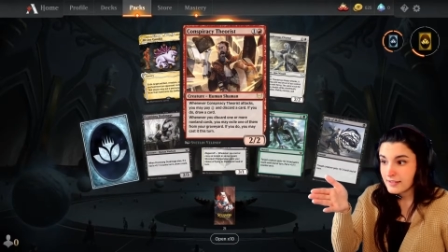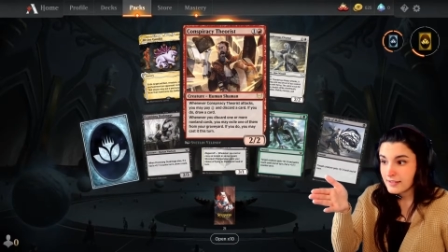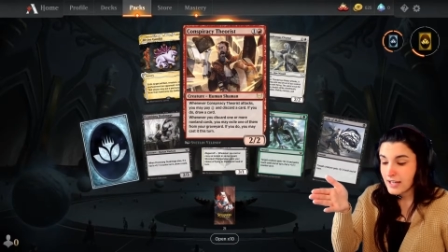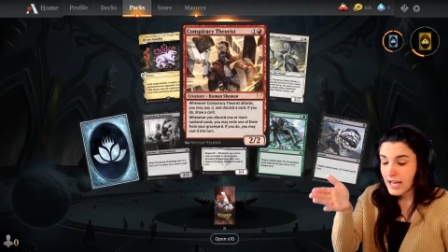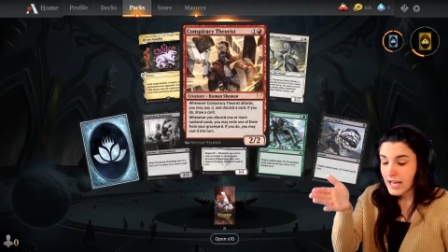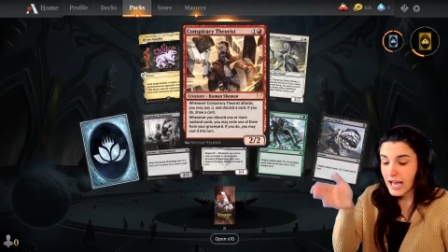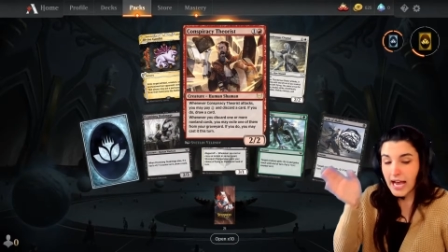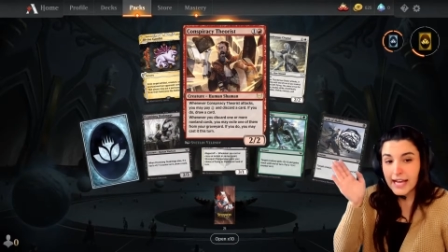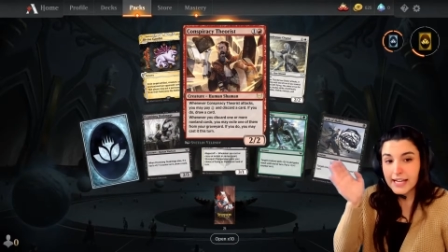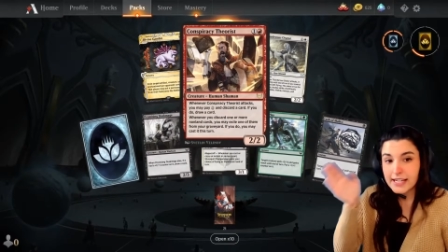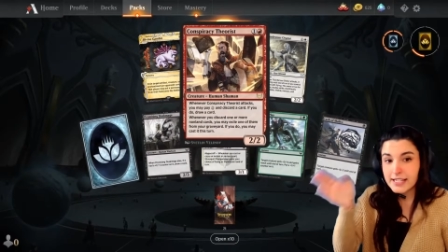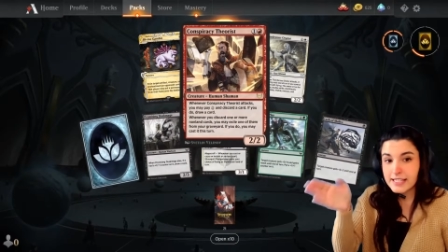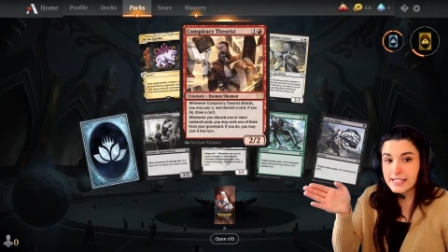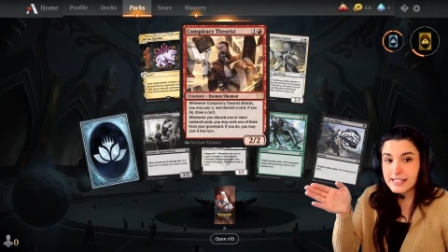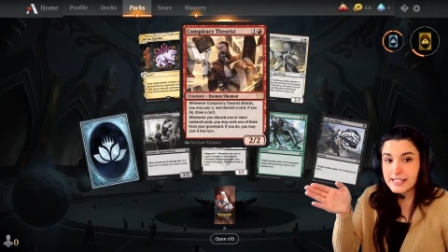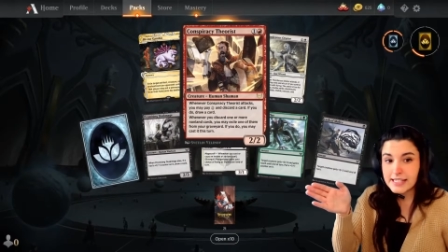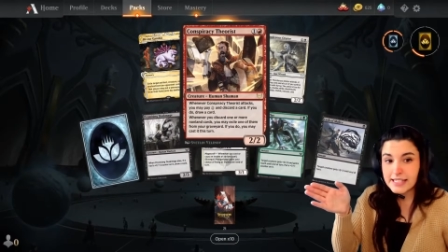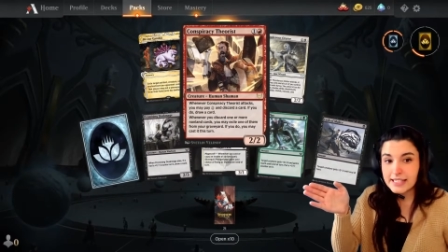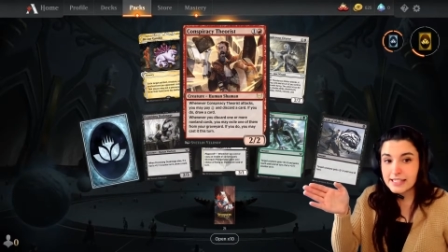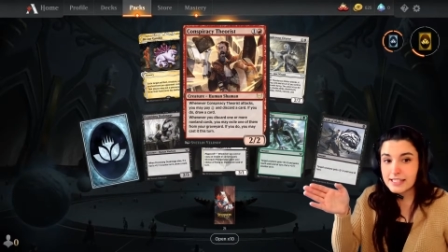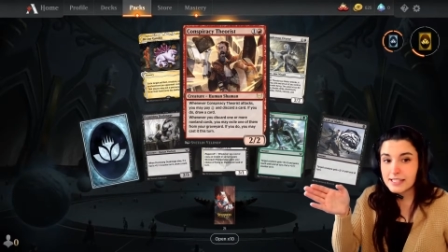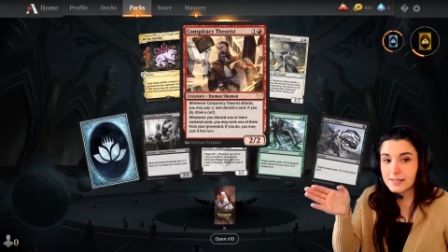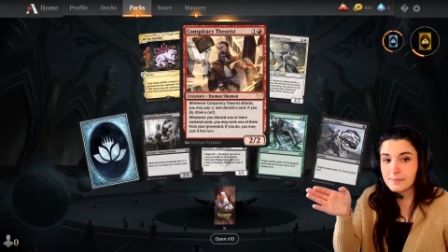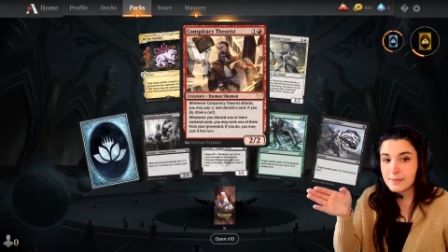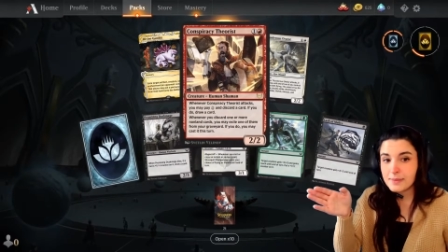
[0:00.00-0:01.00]
I could see
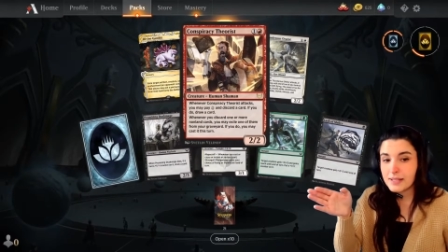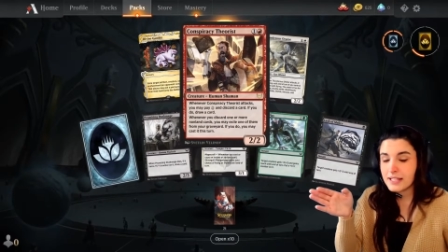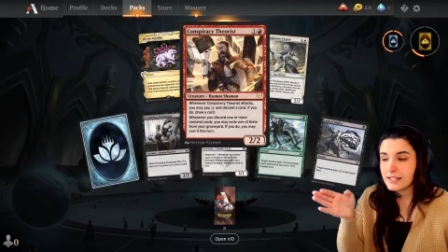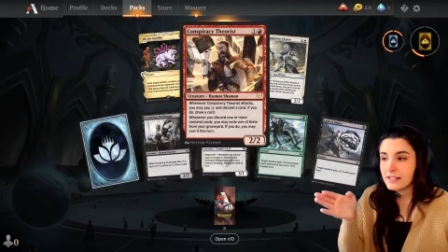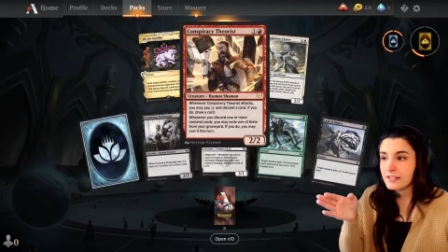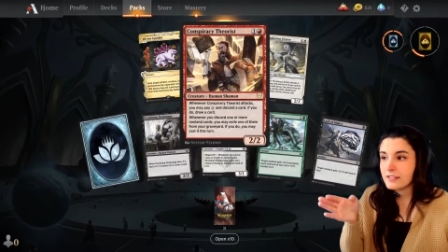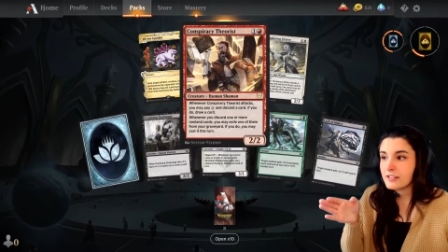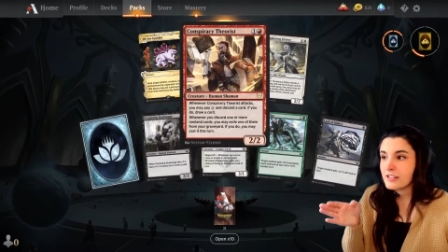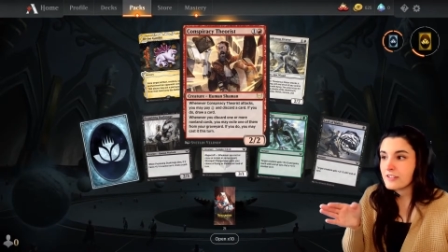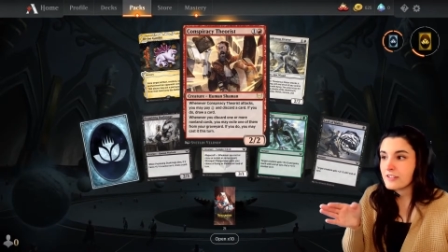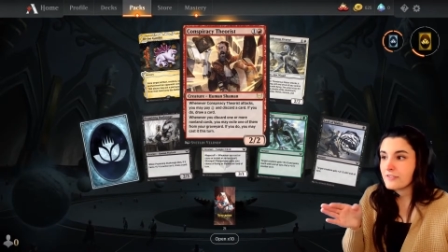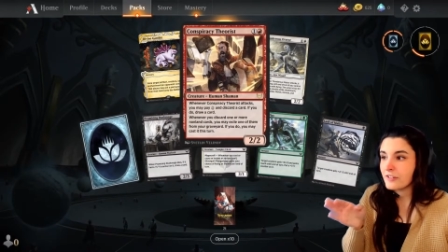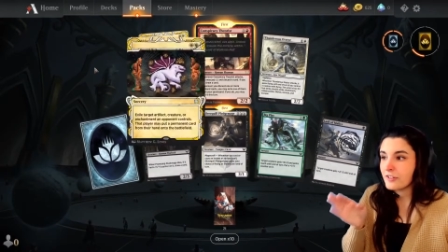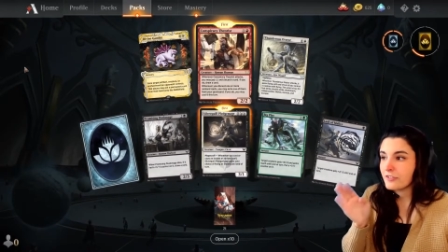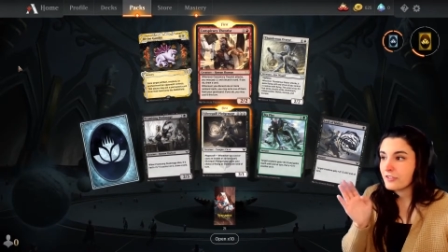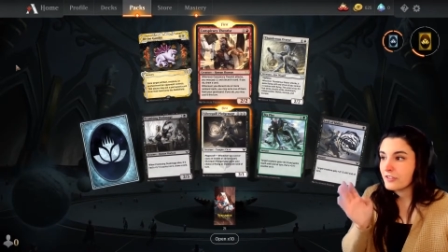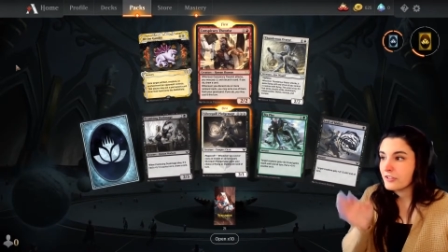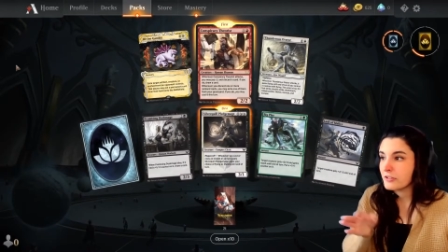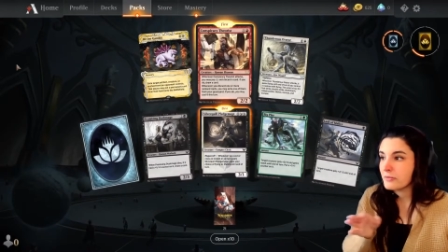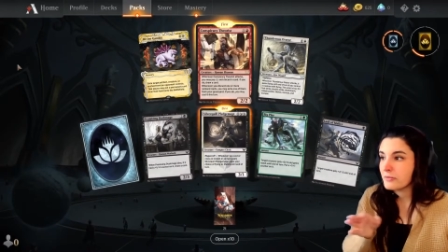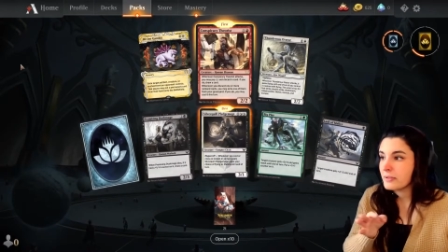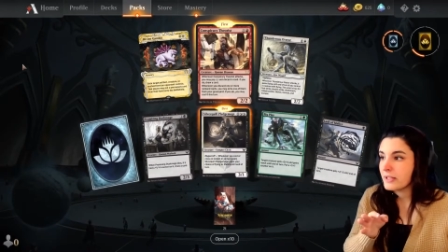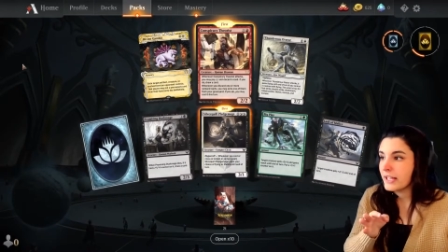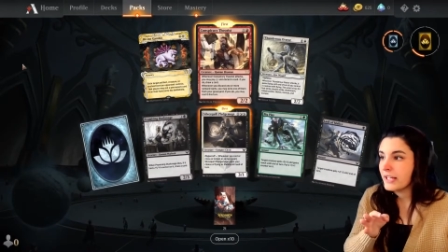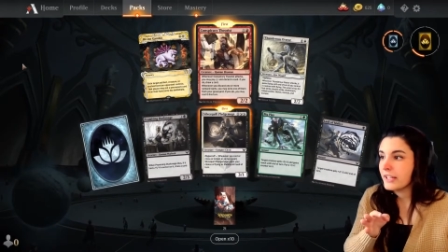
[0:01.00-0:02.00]
this being useful if you
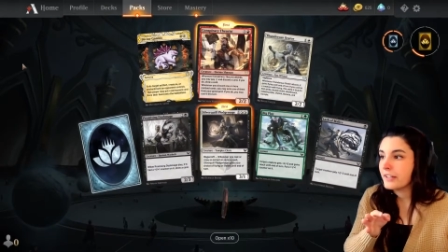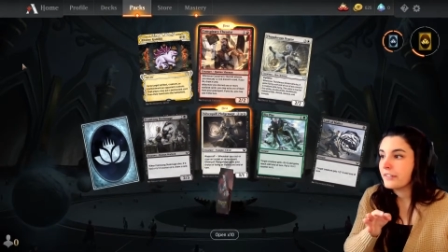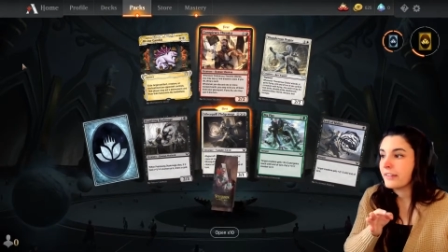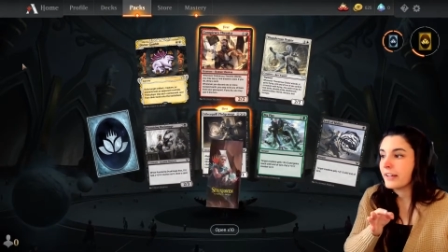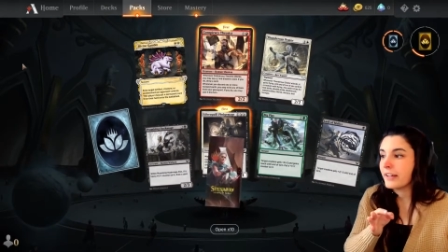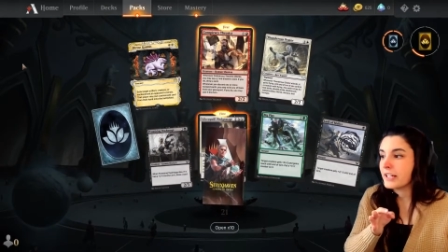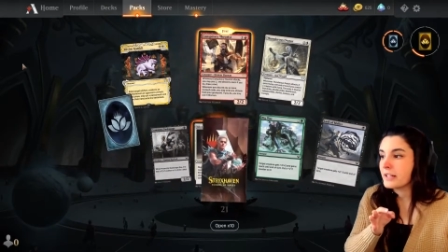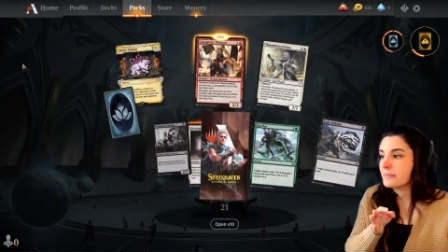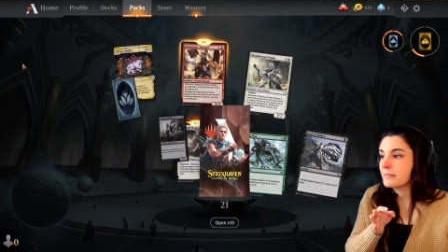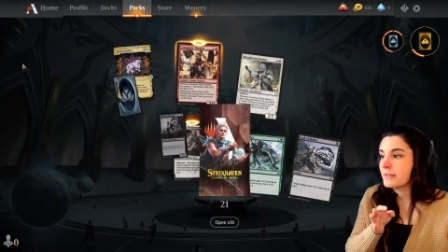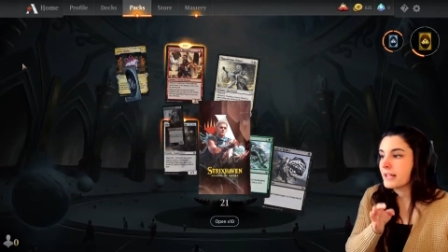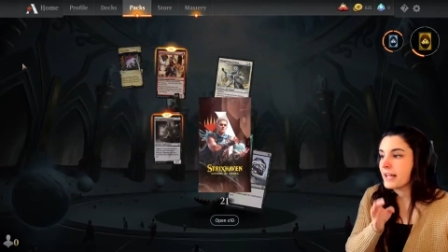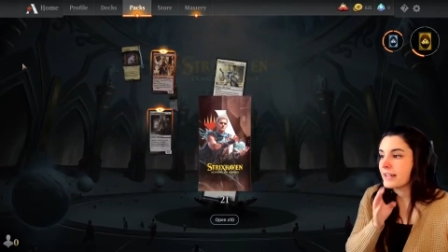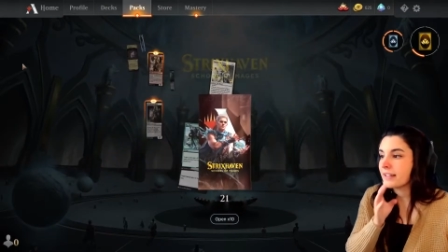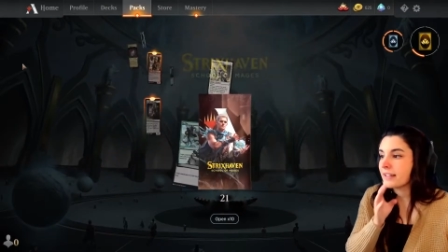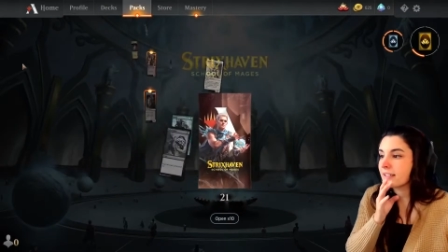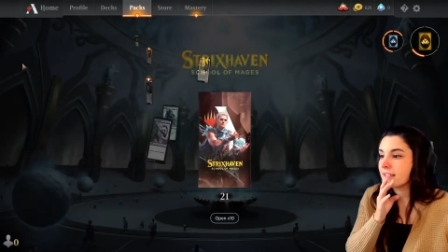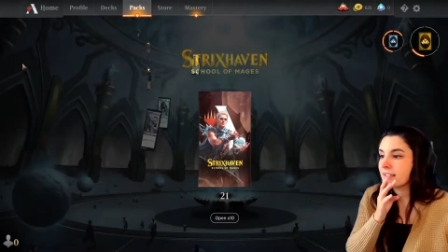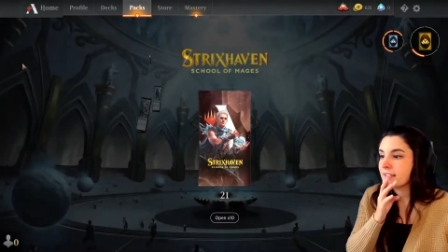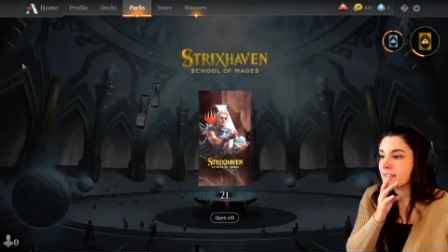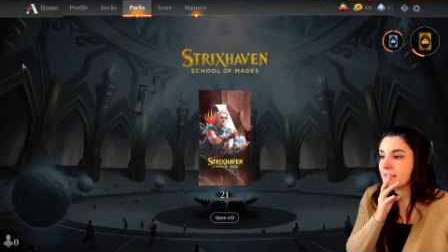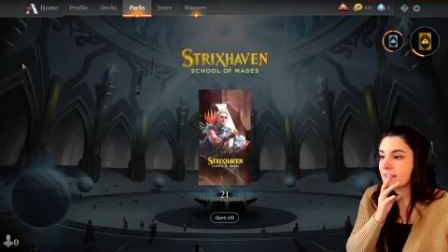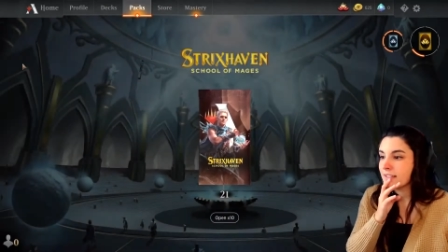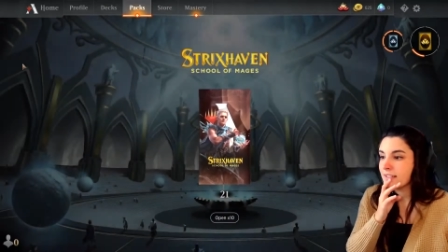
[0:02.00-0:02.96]
were playing red and black.